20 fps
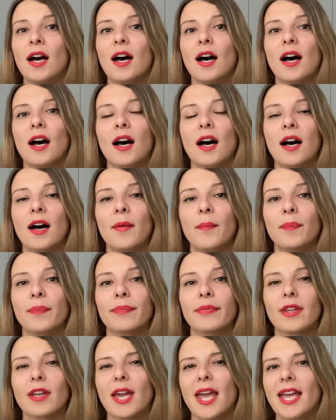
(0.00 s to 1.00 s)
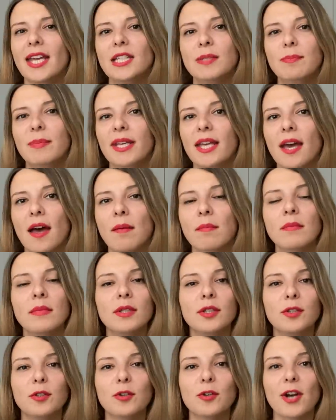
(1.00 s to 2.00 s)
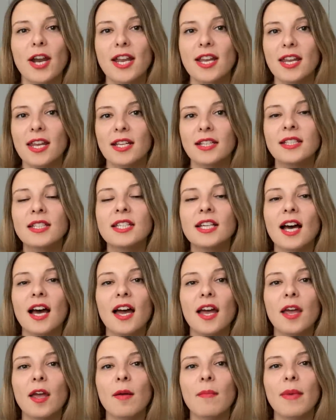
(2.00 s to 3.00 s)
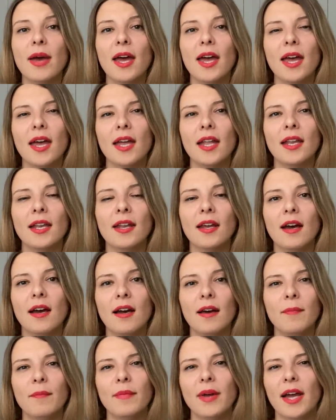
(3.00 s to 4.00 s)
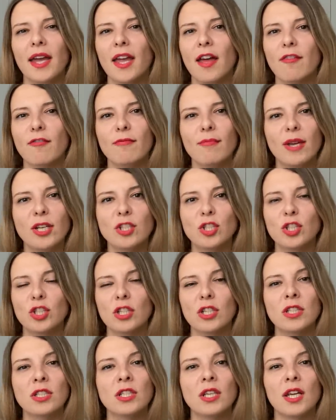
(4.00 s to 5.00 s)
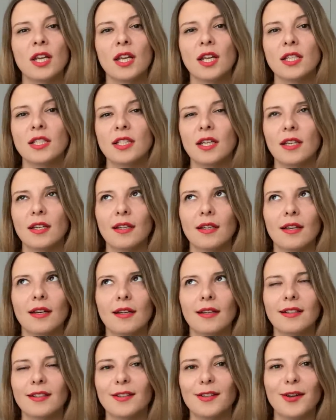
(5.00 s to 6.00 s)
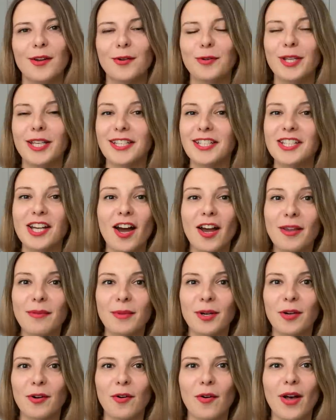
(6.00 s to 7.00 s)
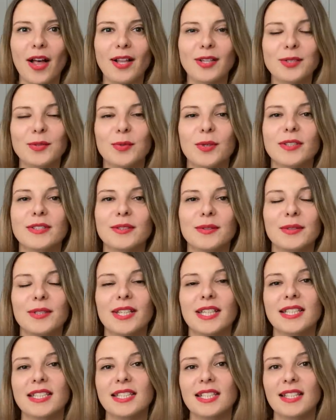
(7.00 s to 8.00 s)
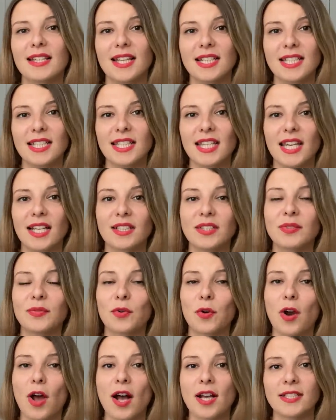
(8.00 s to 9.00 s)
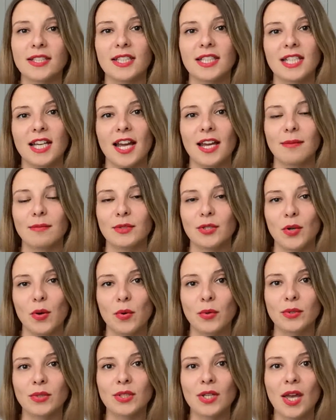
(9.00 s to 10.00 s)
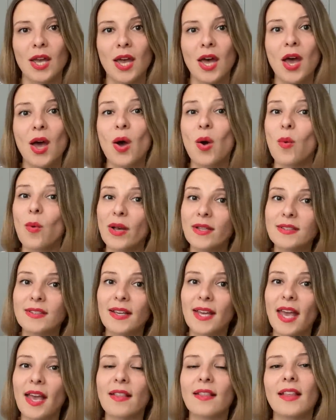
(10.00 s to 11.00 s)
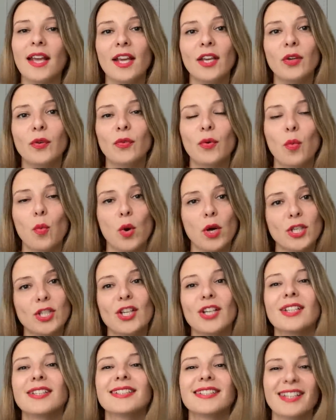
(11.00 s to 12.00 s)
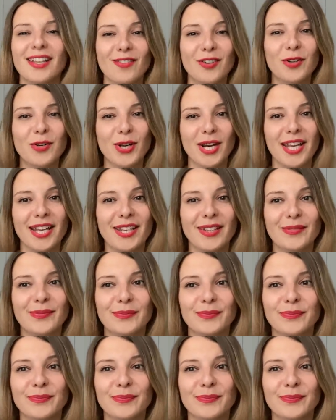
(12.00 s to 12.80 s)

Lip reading: 8 p.m. Ukrainian time, and I have mentioned it in the, I don't know, in timer or elsewhere, so you can see the details for other time zones. Once again, thank you for watching. Slava Ukraini!